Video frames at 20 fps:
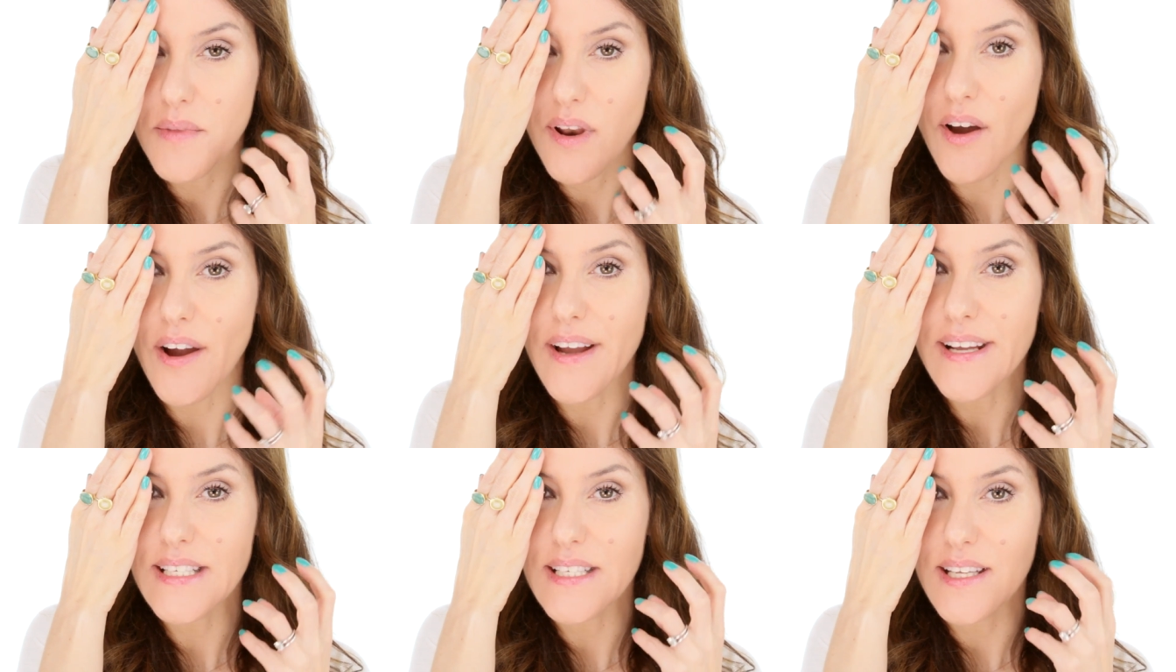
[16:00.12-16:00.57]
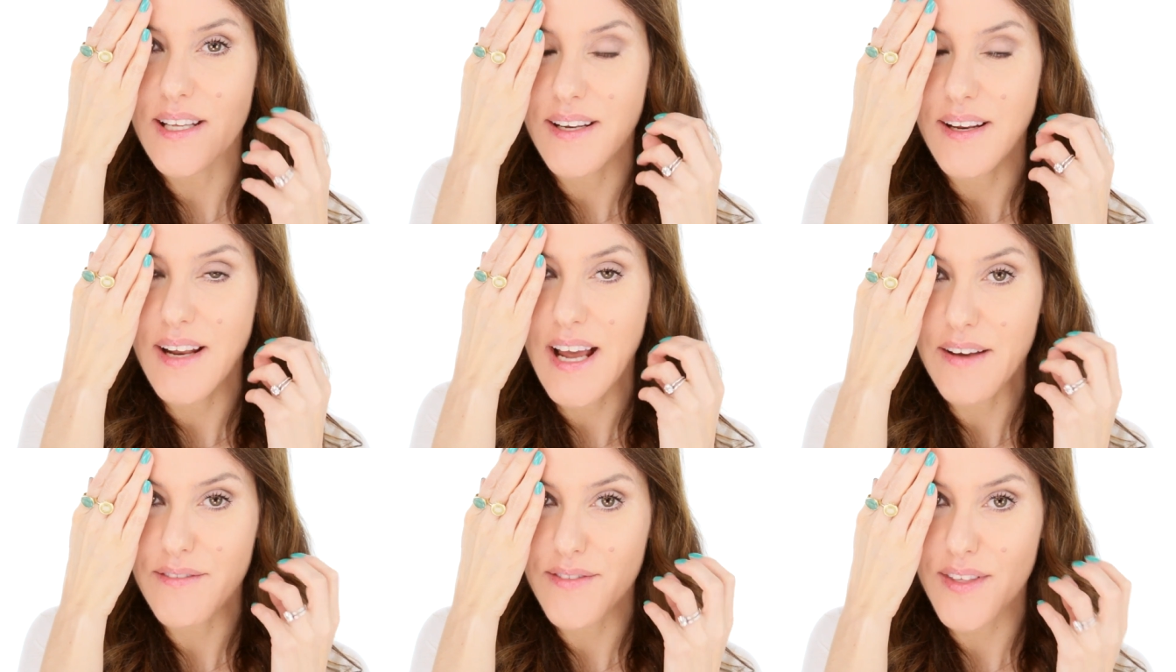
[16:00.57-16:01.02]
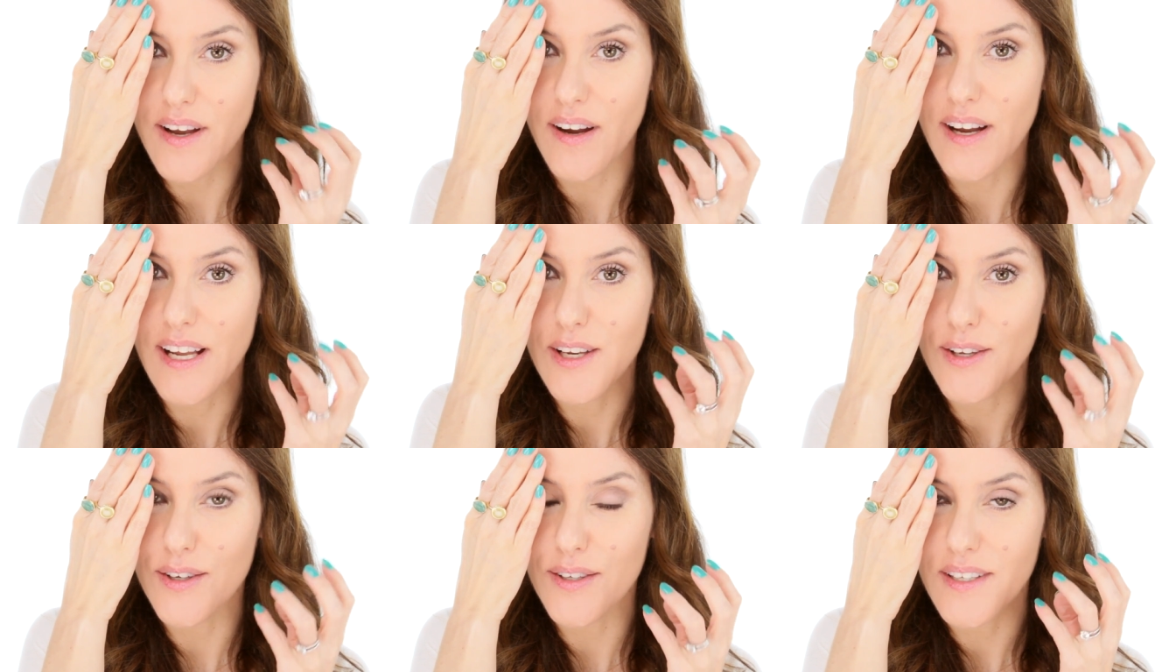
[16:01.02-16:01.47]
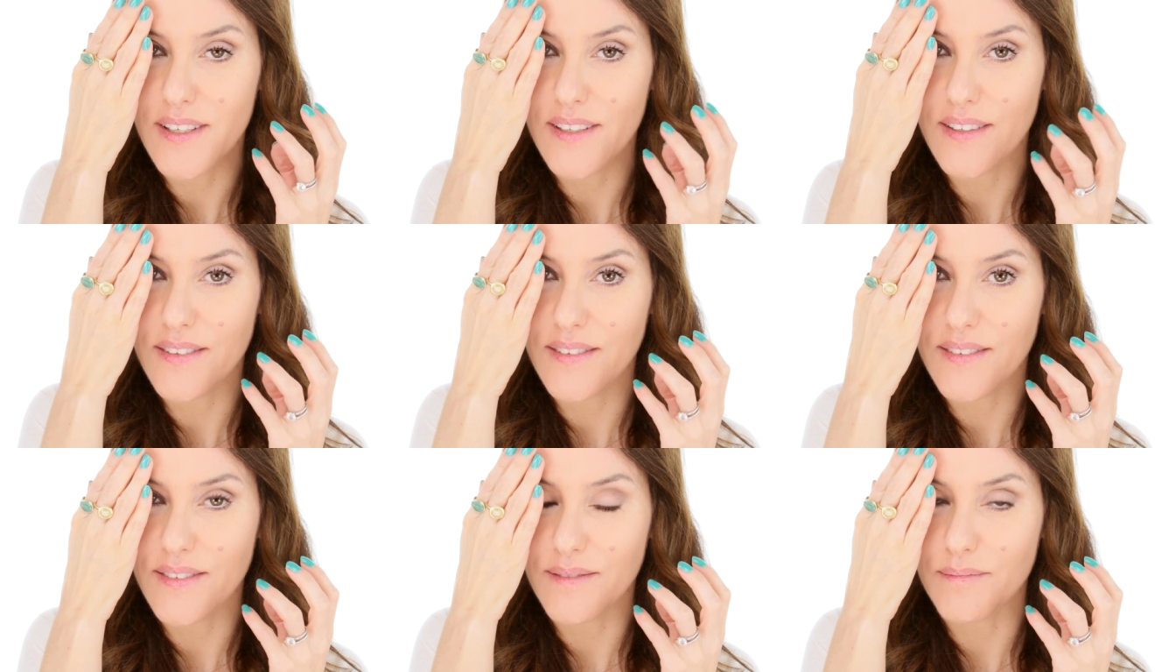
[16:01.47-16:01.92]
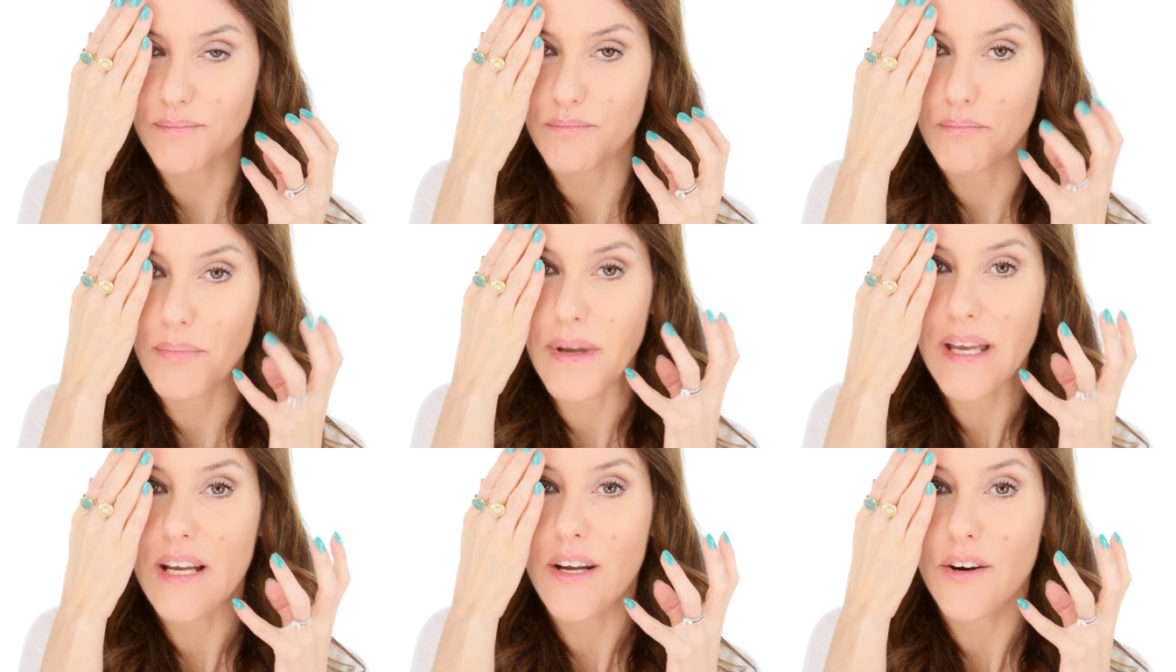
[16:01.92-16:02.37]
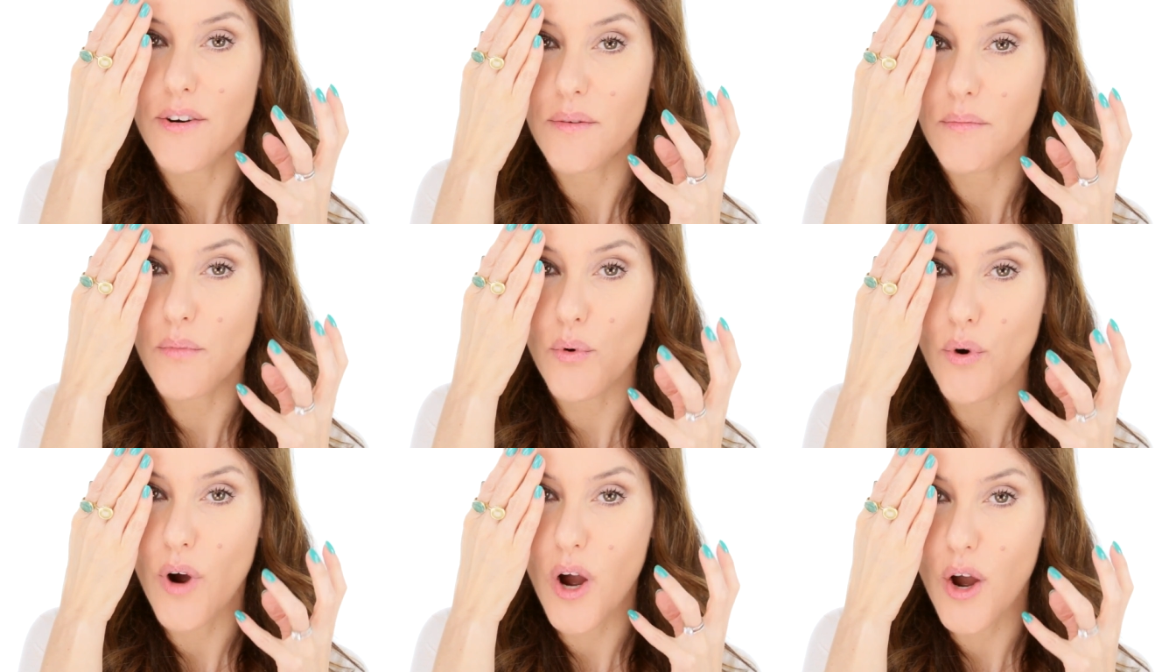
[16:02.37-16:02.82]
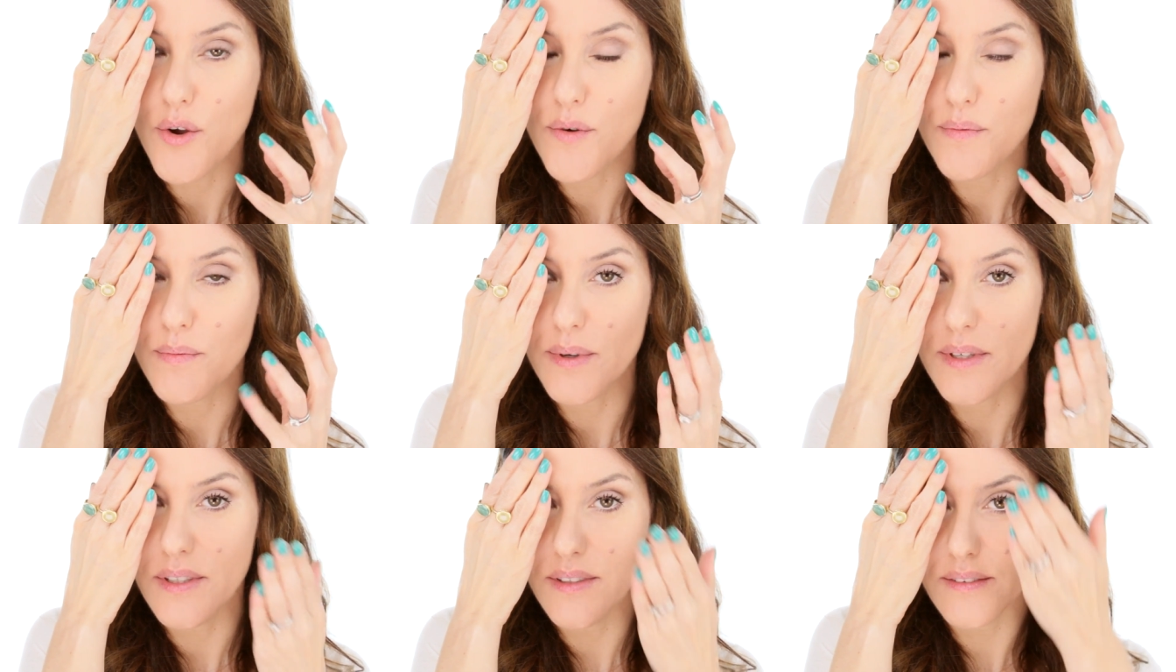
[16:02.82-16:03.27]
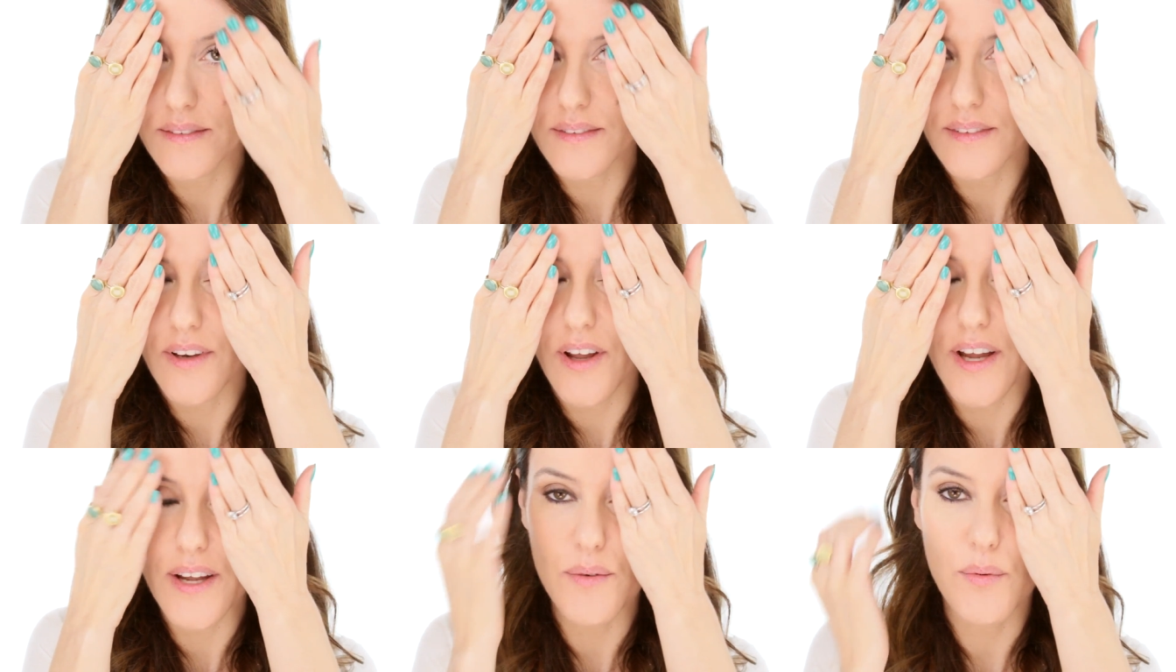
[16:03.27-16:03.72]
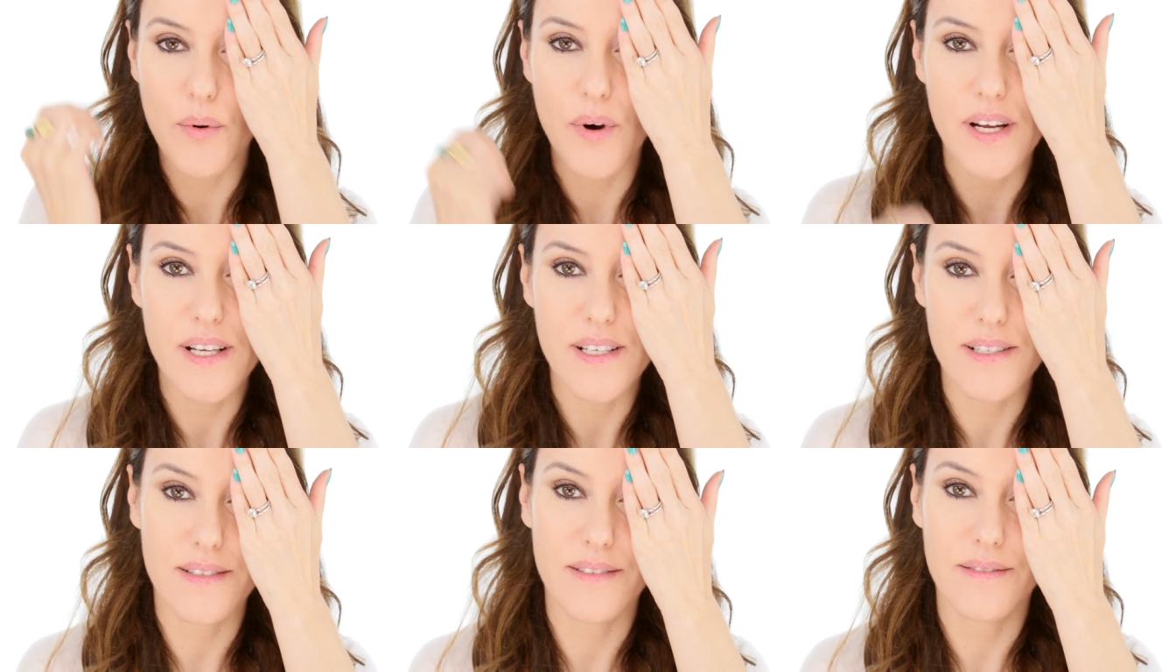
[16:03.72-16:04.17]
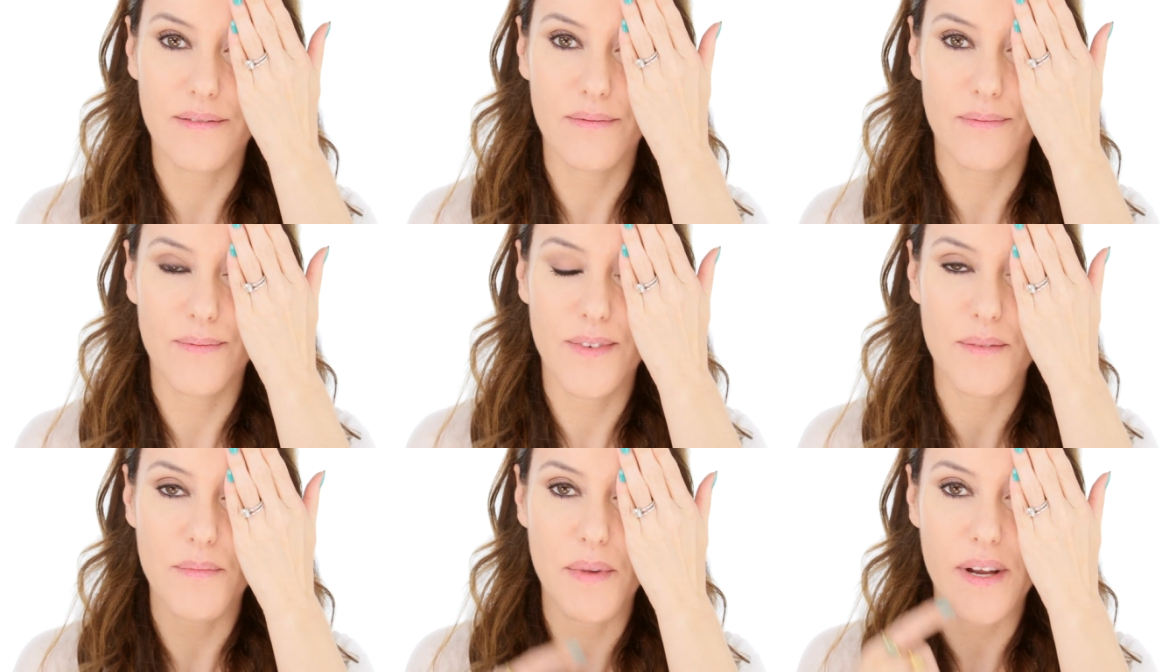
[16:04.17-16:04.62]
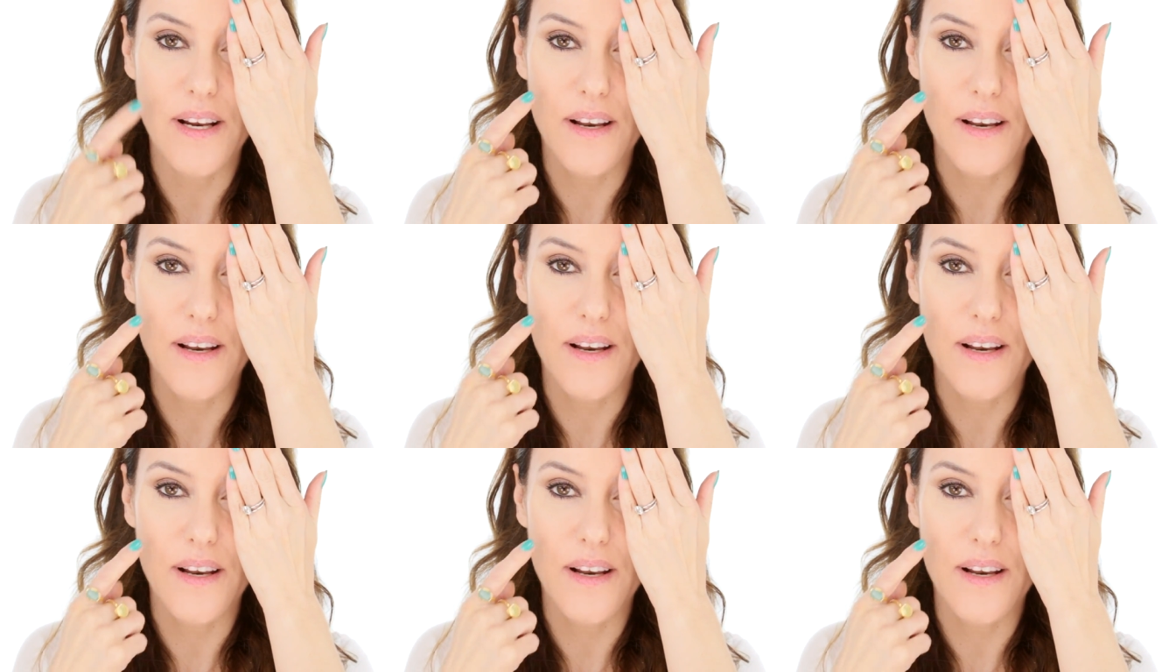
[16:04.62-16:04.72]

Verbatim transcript: light in and have the eye look bigger and more open. Likewise, with my